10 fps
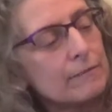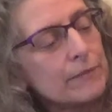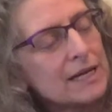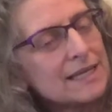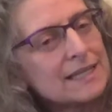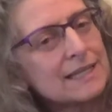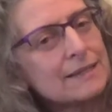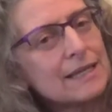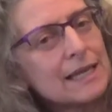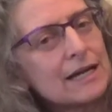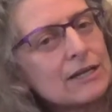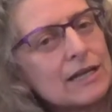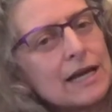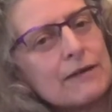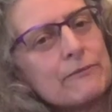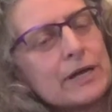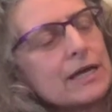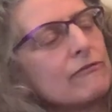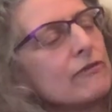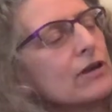little tiny
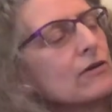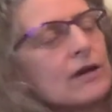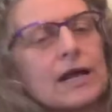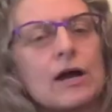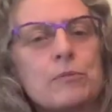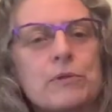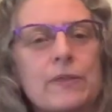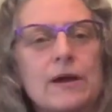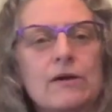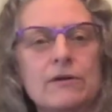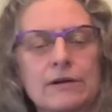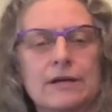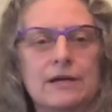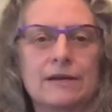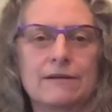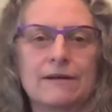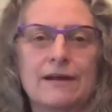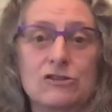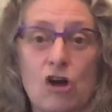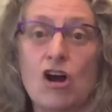pinky finger, and I help it there.
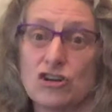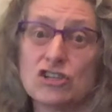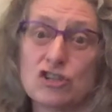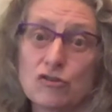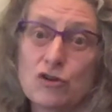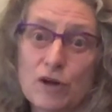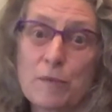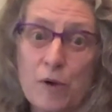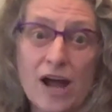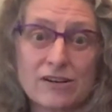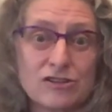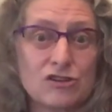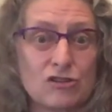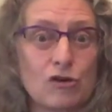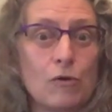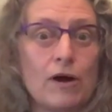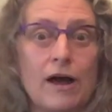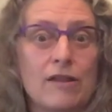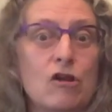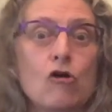It's hard to do. You can practice it, though.
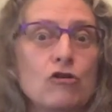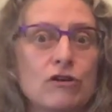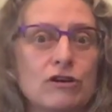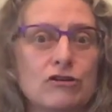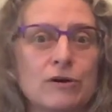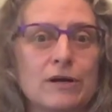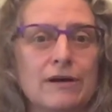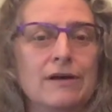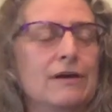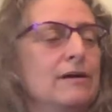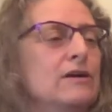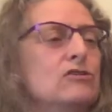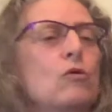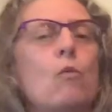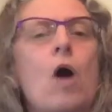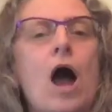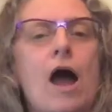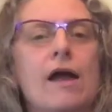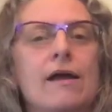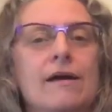I know you can do it. That's a Y.
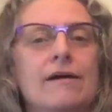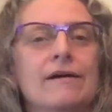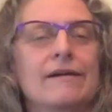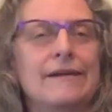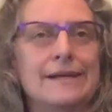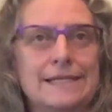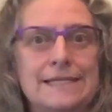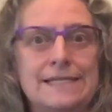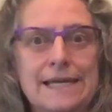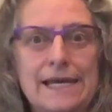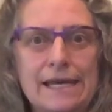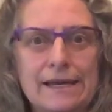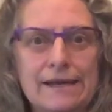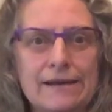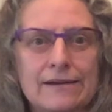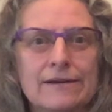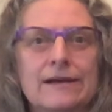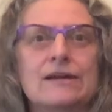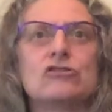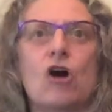And Z
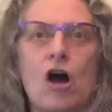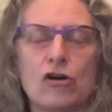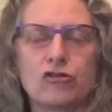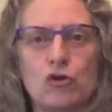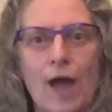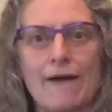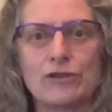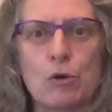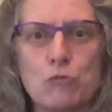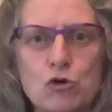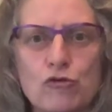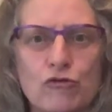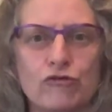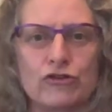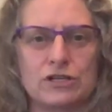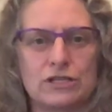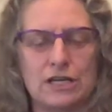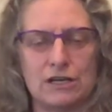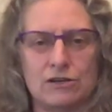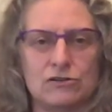is also, you have to move for a
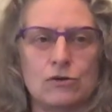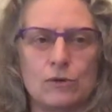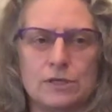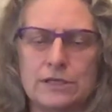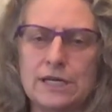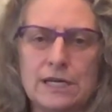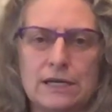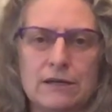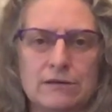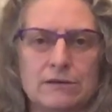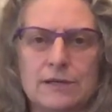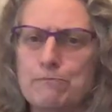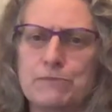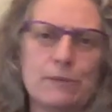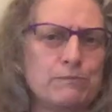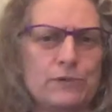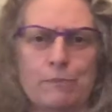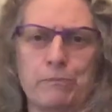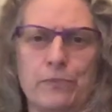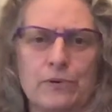Z. So a Z, zip, zip,
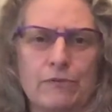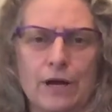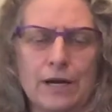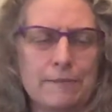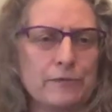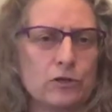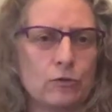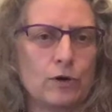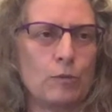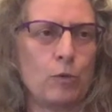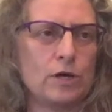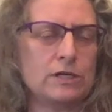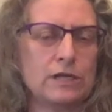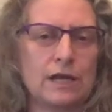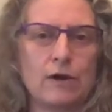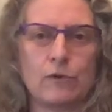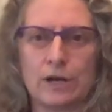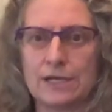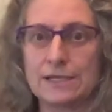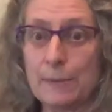zip. Ready? We're going to point in the air, and we're
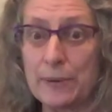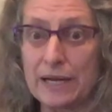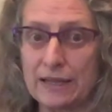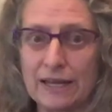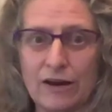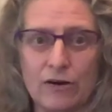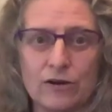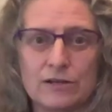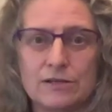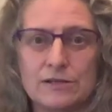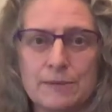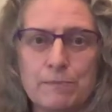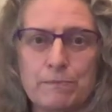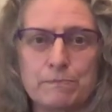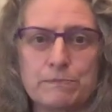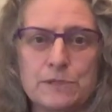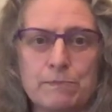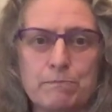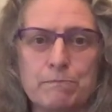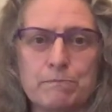going to zip it in the air. Zip, zip,
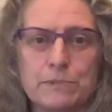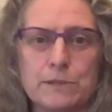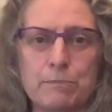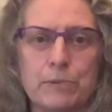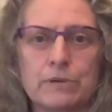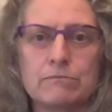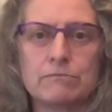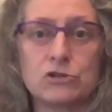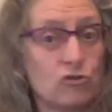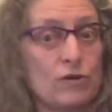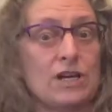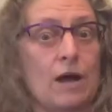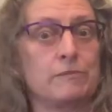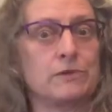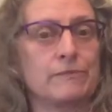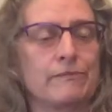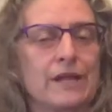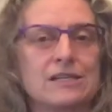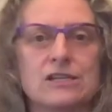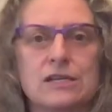zip. Just 3 times.
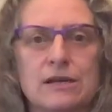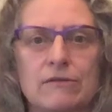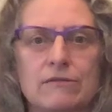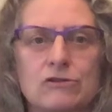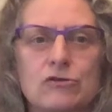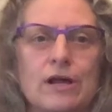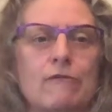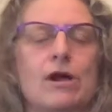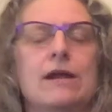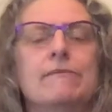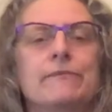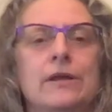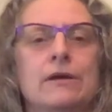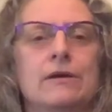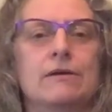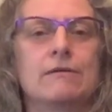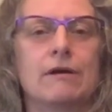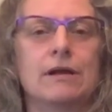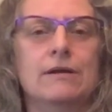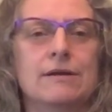That's a Z. Let's do it again. Ready?
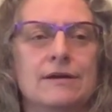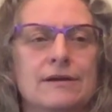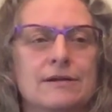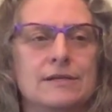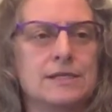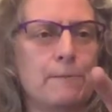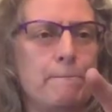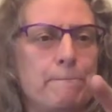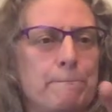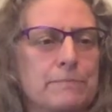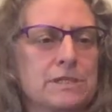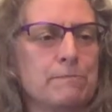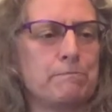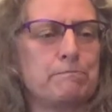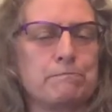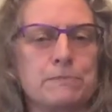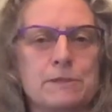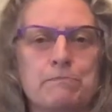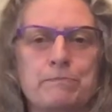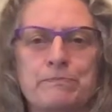Ready? Zip, zip, zip.